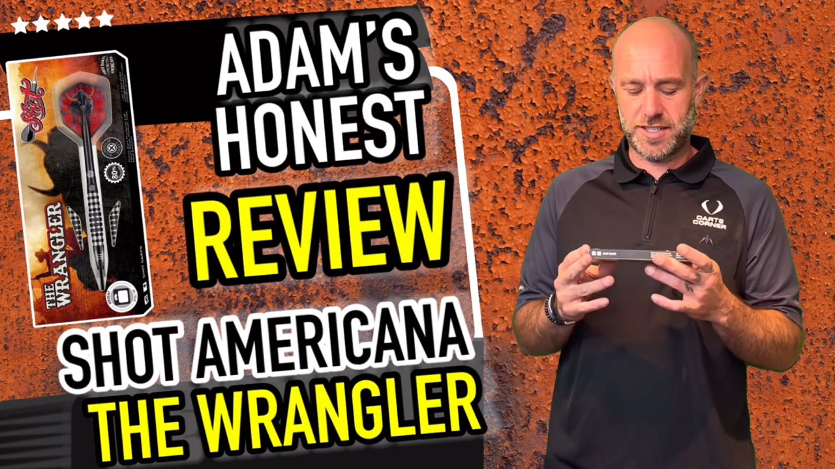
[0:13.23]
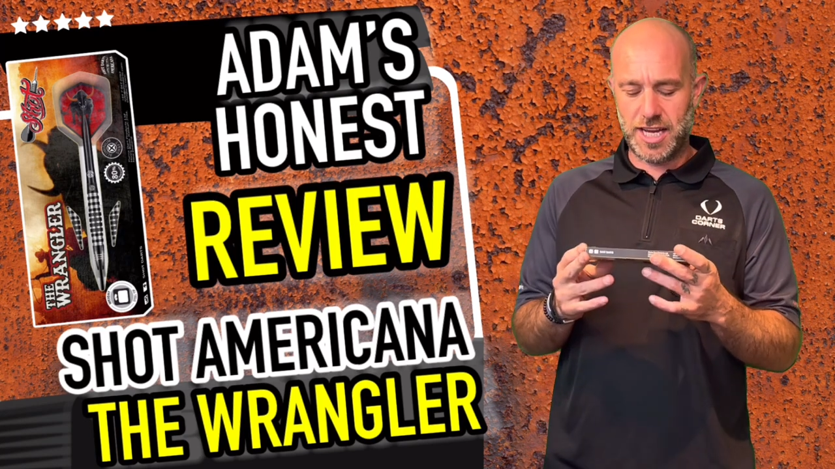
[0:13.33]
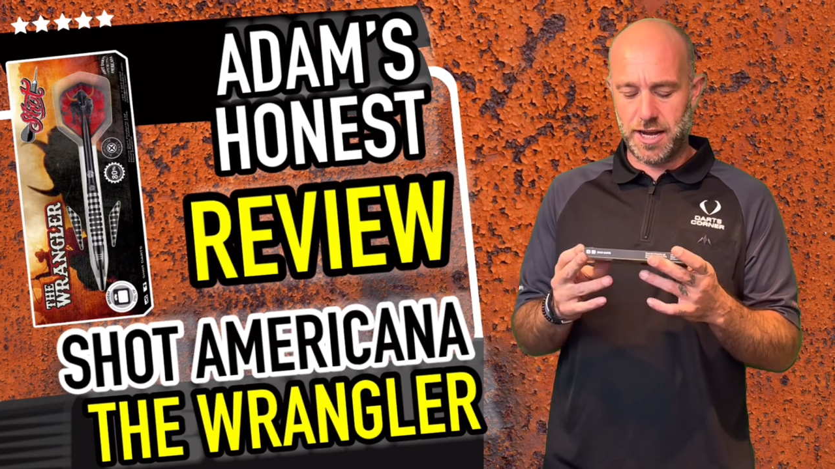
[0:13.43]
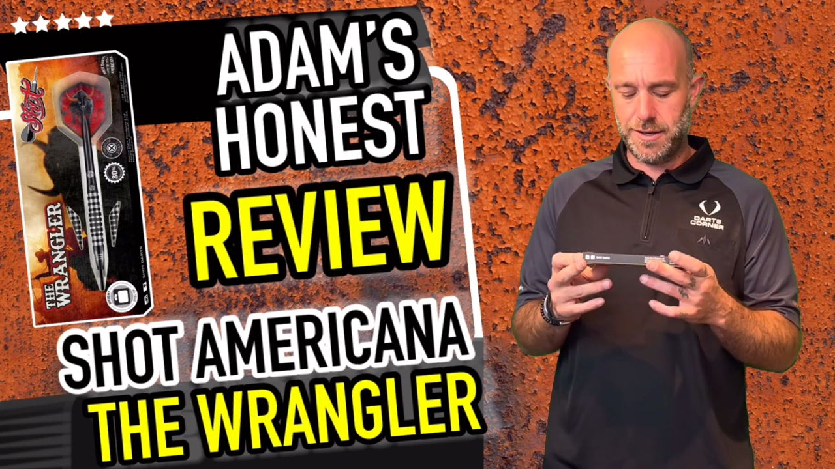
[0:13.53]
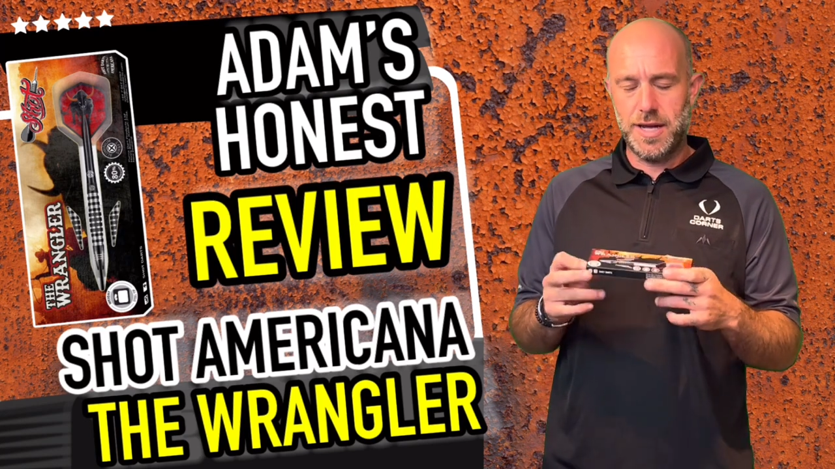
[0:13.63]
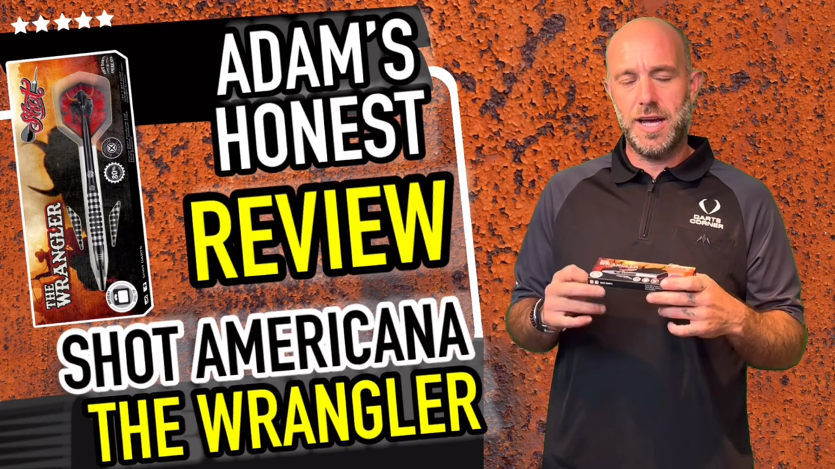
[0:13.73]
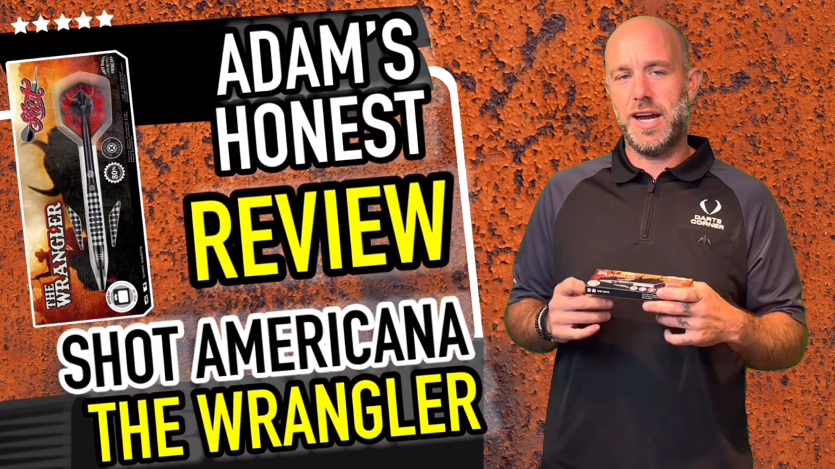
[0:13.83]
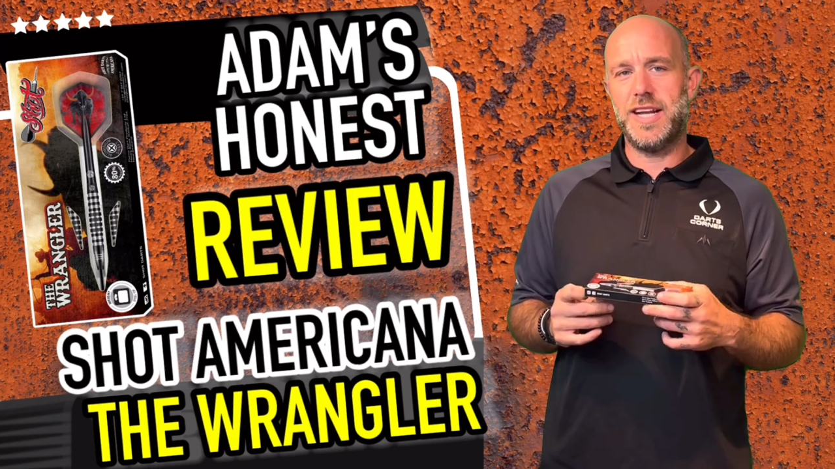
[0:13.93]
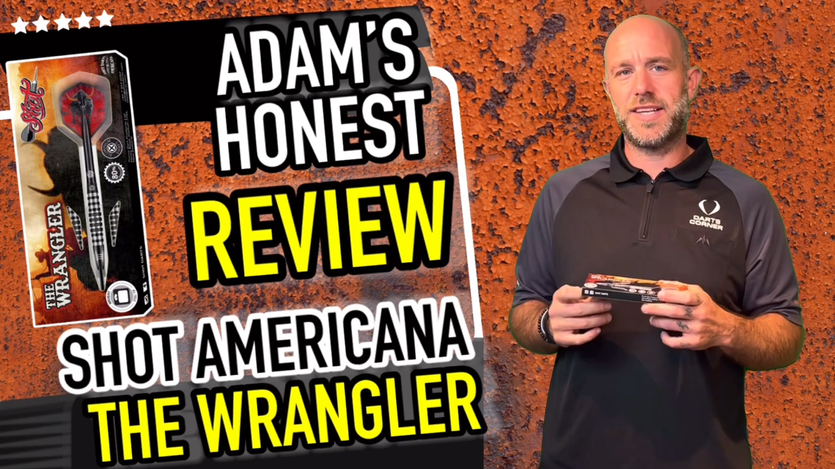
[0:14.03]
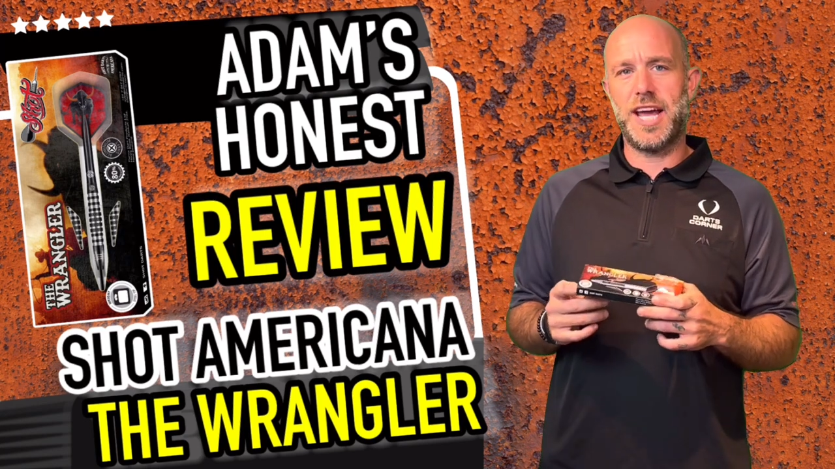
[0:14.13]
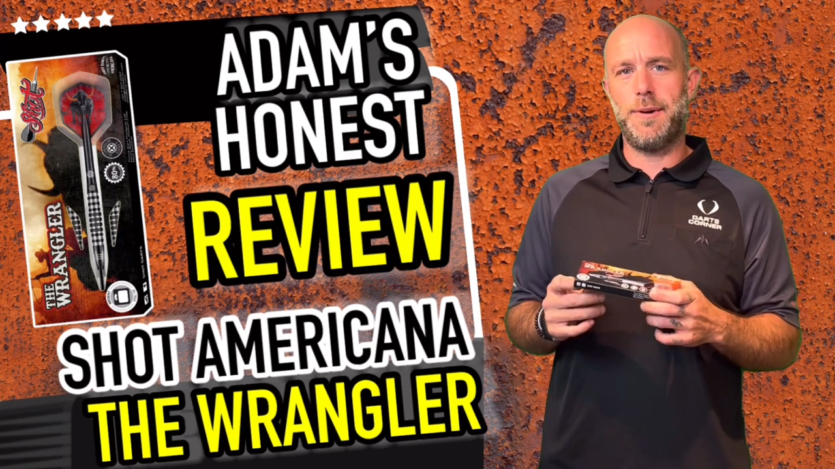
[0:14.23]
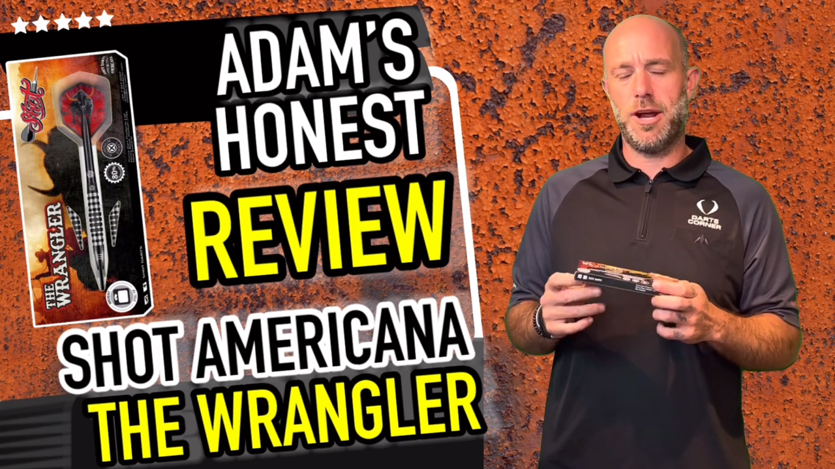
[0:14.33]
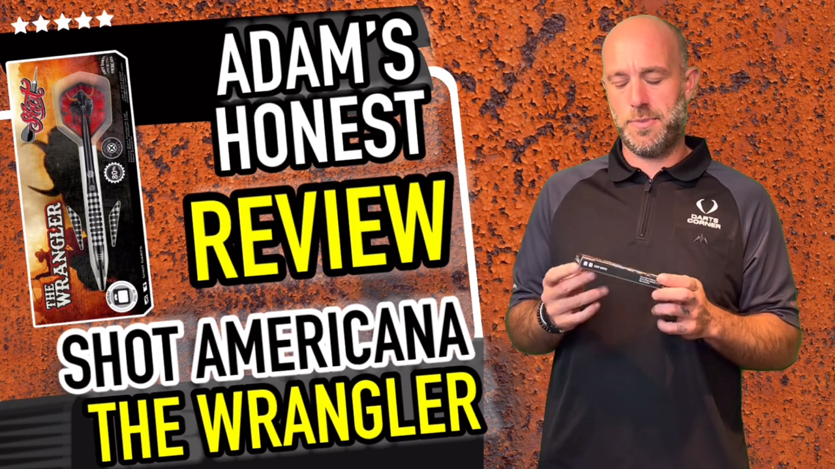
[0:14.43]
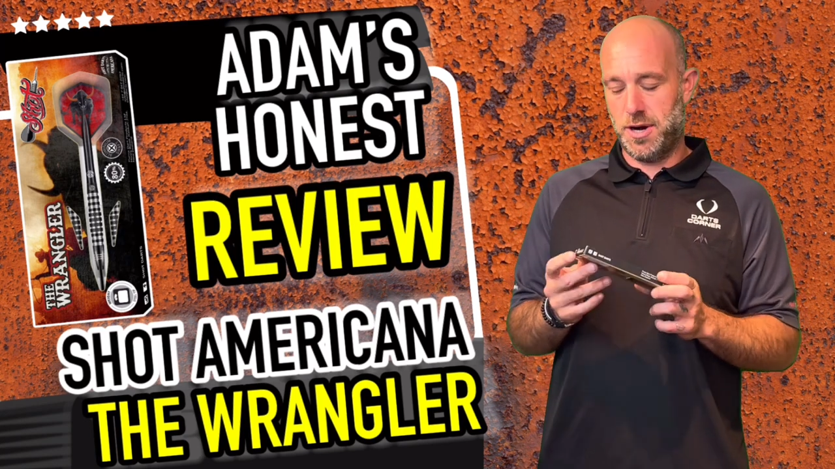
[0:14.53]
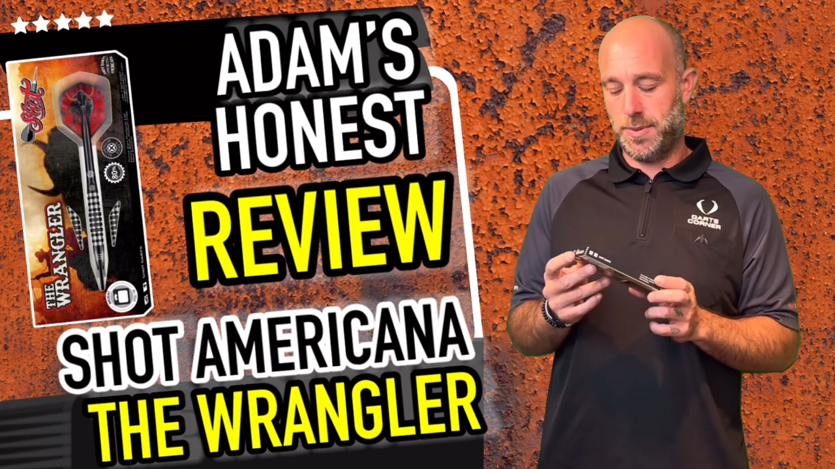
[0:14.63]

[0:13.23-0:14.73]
So let's go and open the